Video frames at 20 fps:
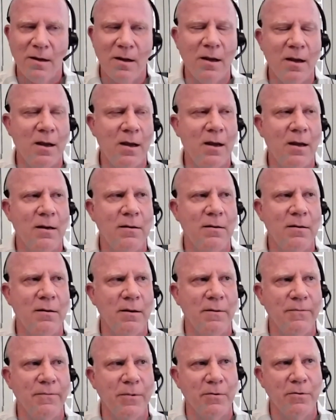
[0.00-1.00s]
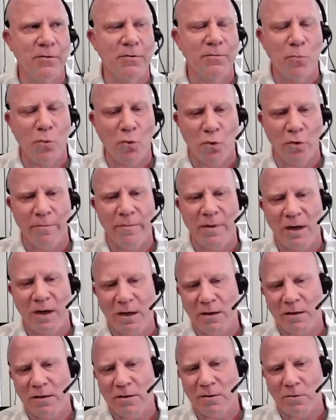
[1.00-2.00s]
And if there's more
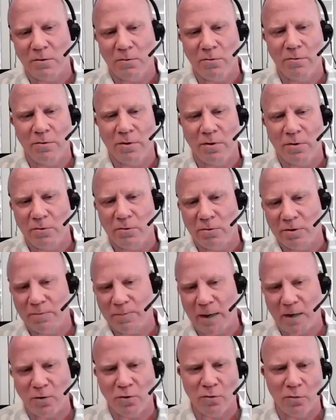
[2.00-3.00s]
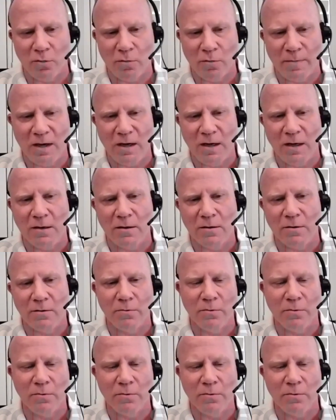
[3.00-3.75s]
meetings due to special meetings,